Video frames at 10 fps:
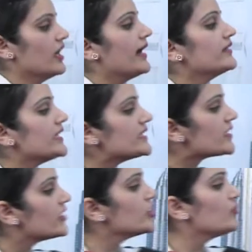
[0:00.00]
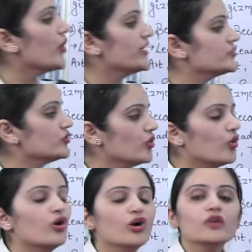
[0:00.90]
and these are the points
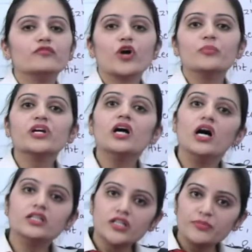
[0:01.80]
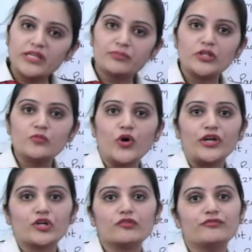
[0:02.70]
no, from the other people
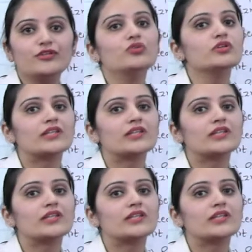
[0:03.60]
point of view,